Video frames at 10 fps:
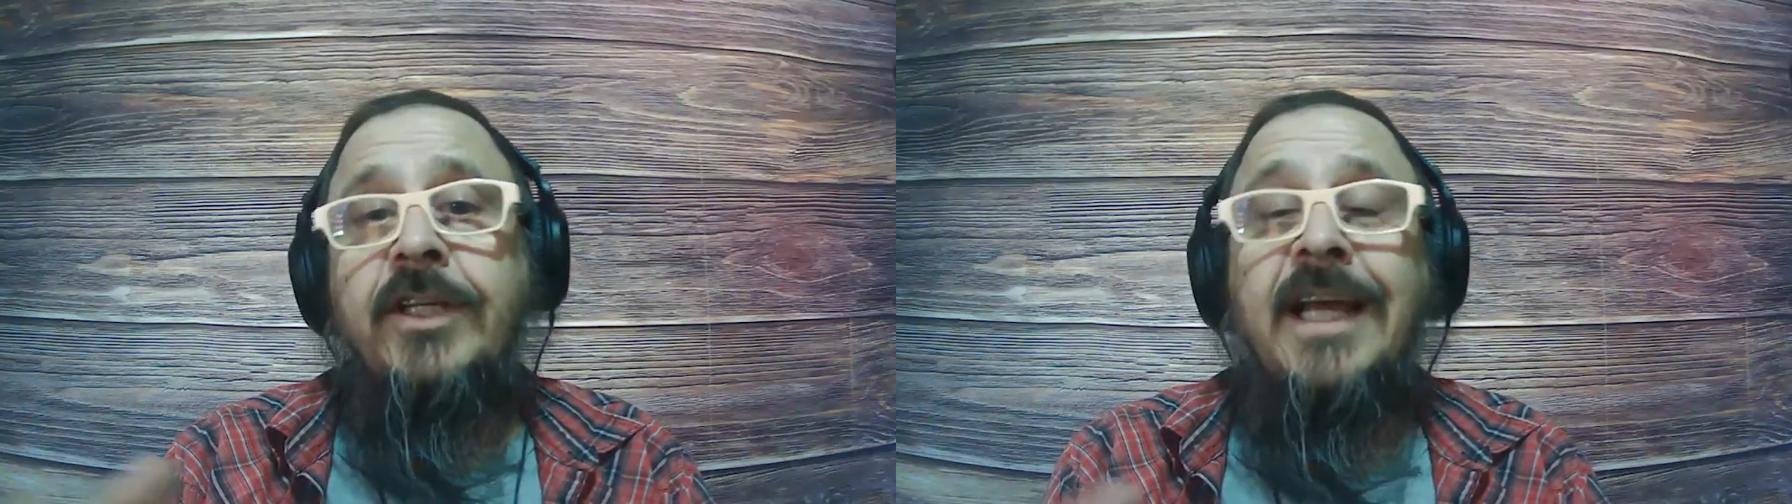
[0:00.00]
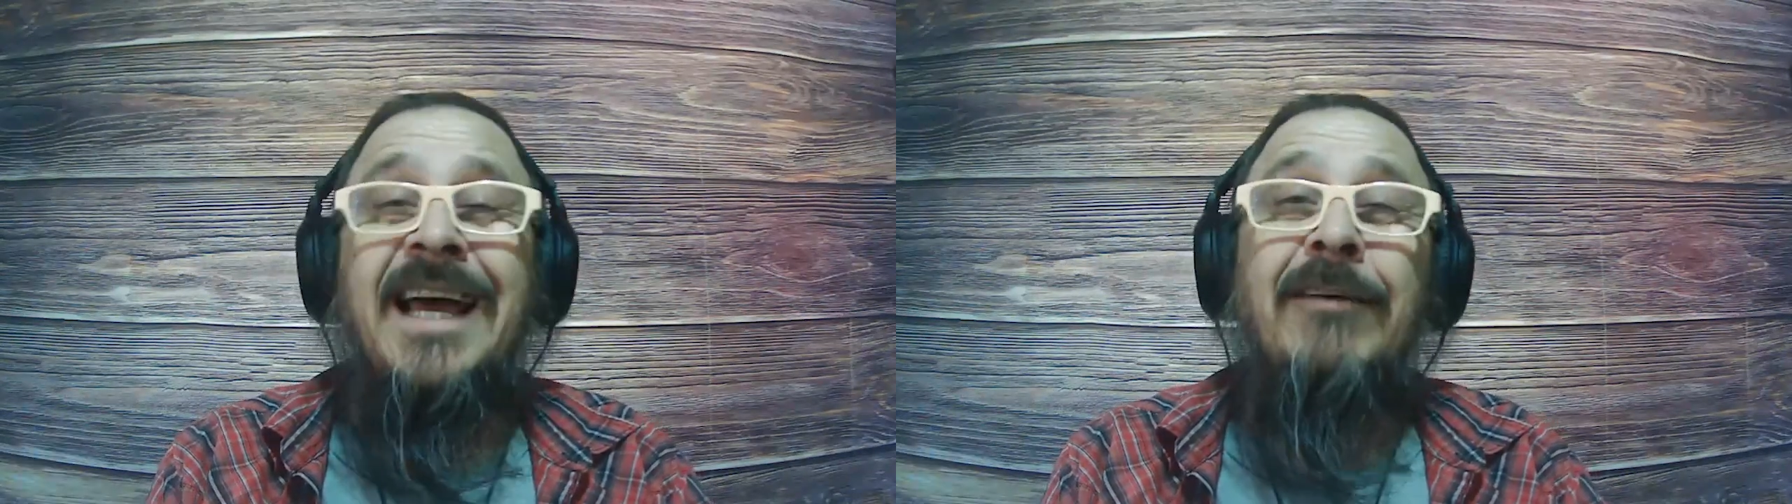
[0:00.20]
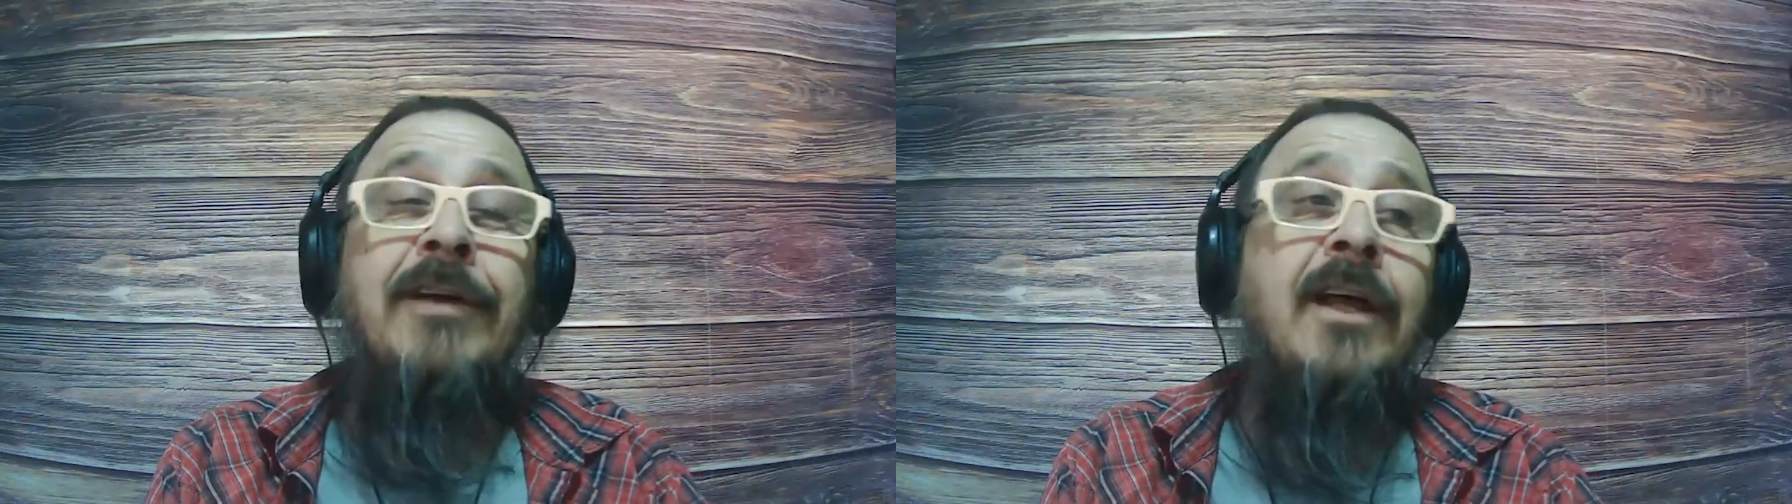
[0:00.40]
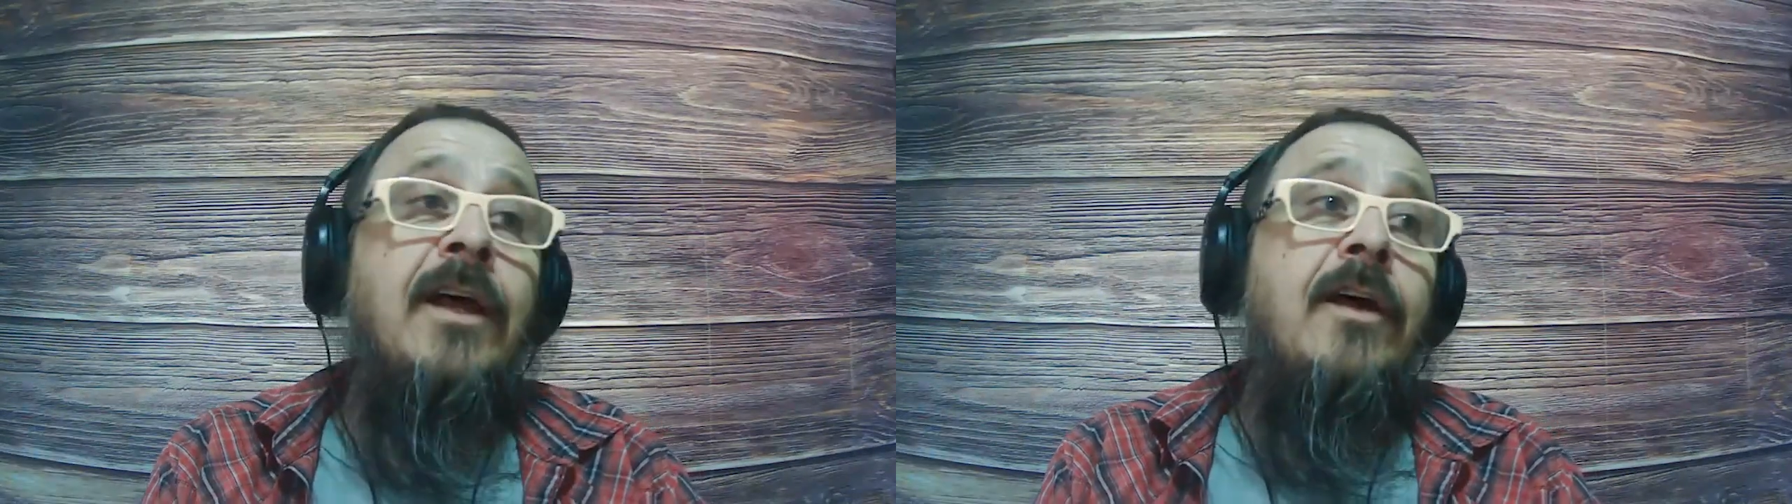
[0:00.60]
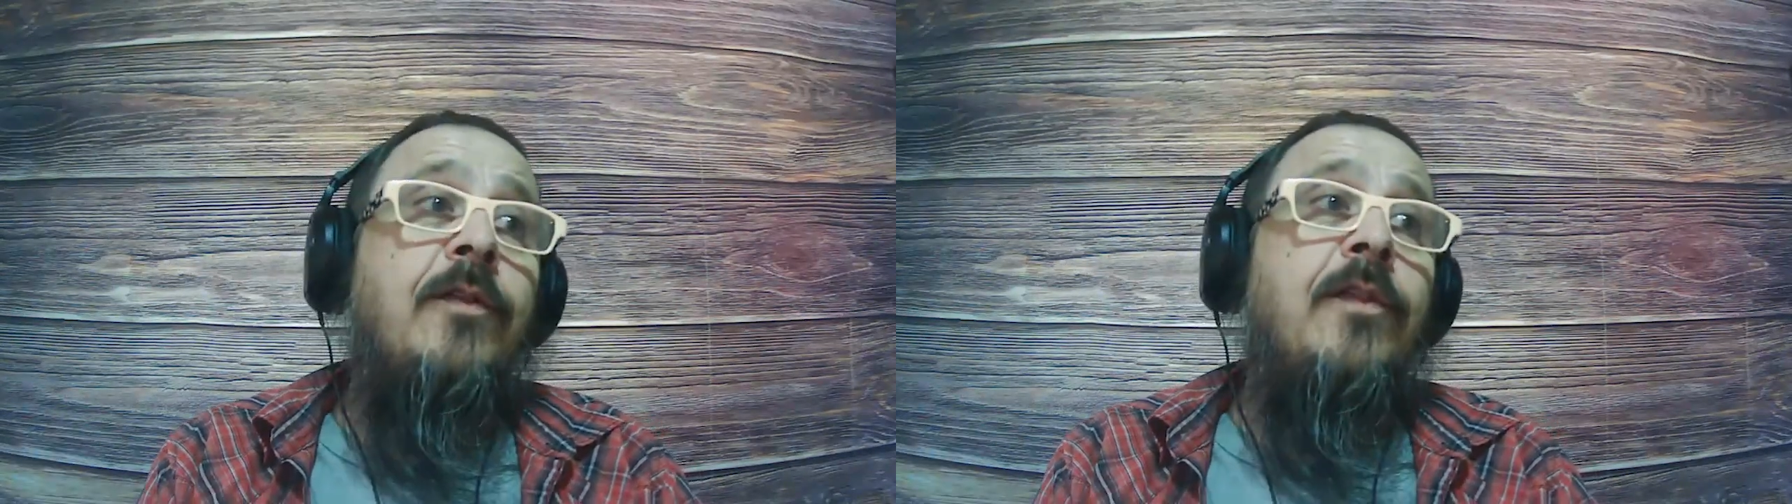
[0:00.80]
you have
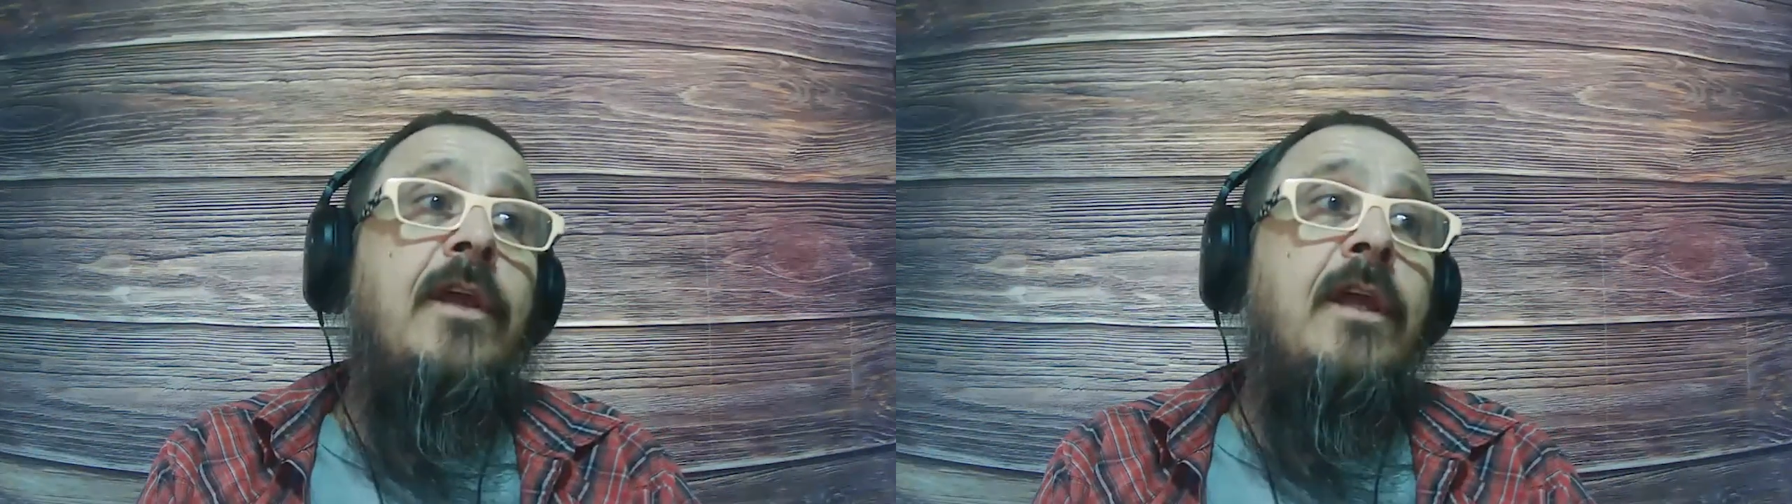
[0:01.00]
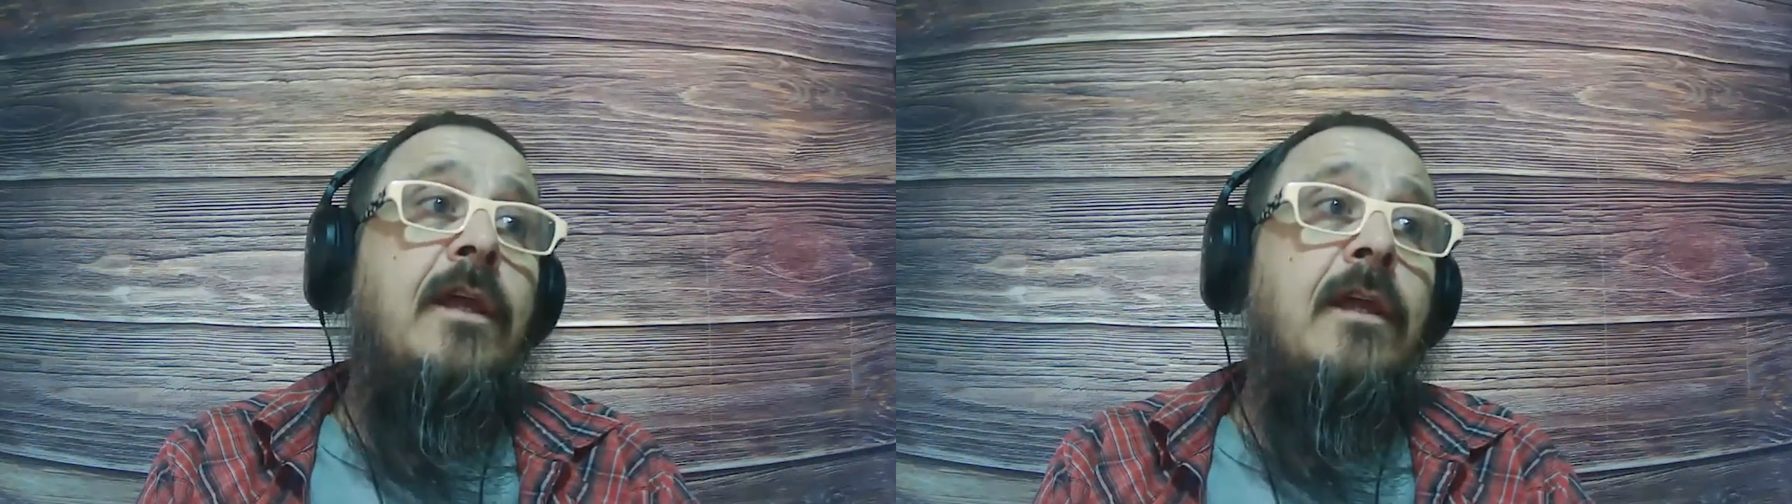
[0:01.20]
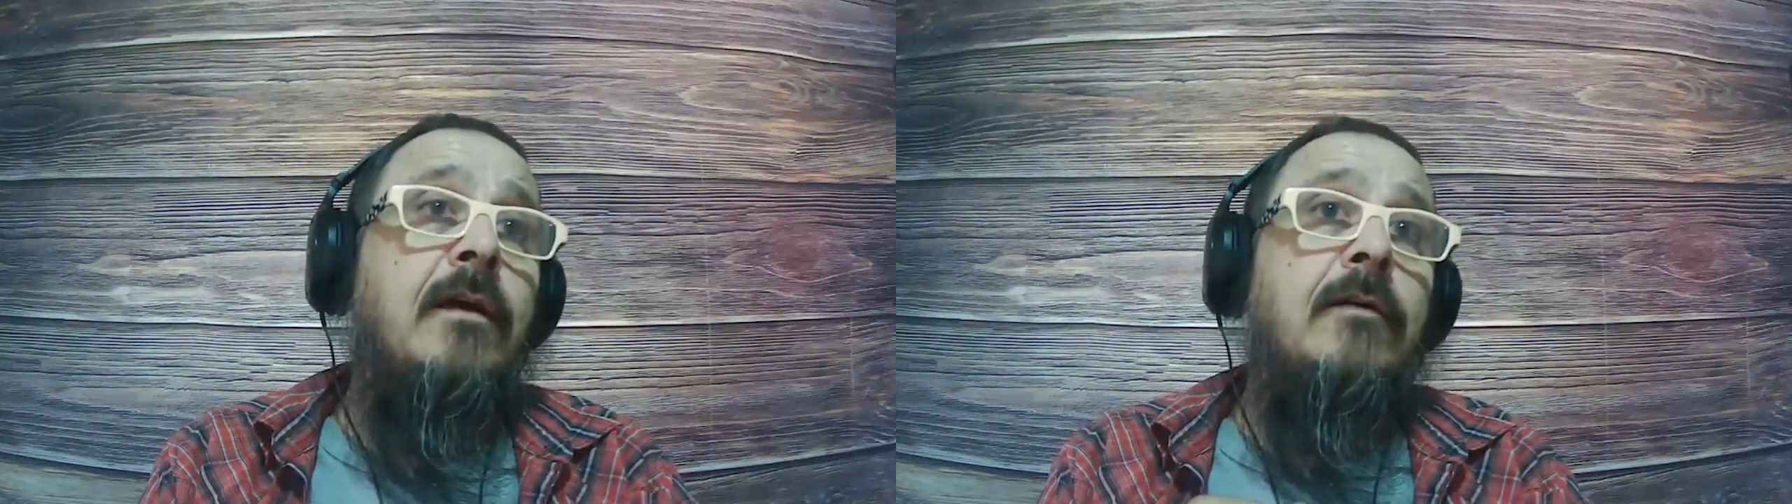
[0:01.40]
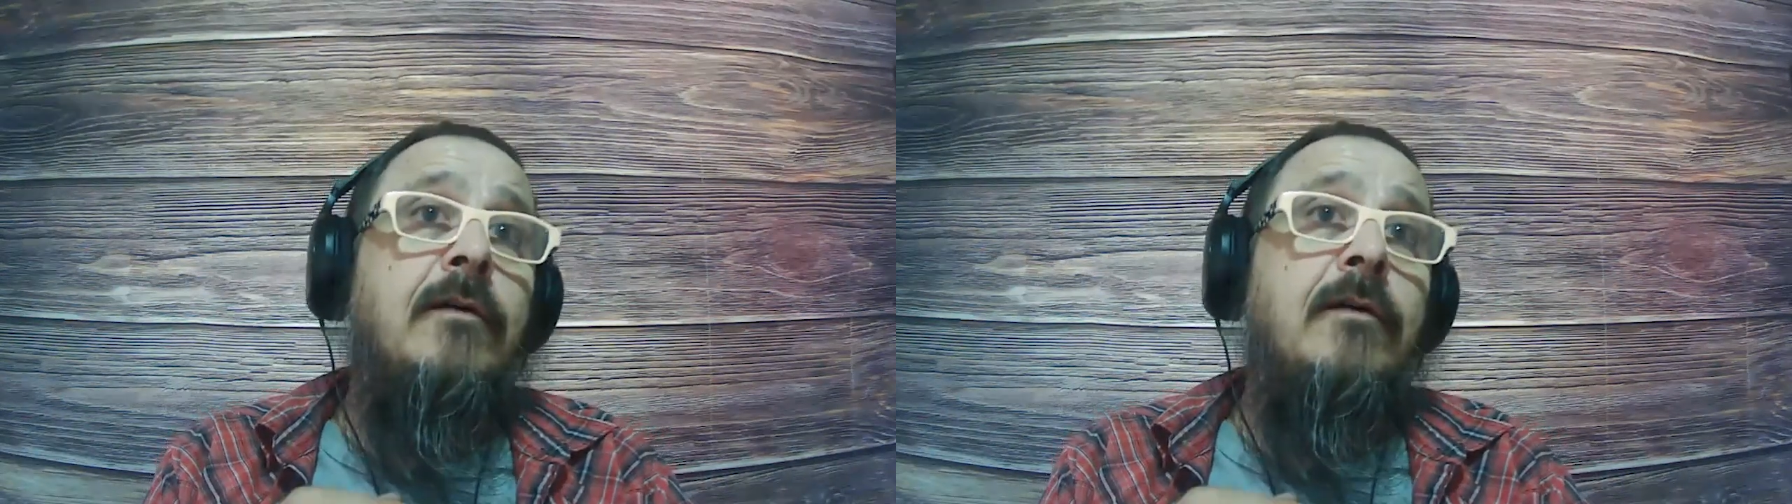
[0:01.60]
the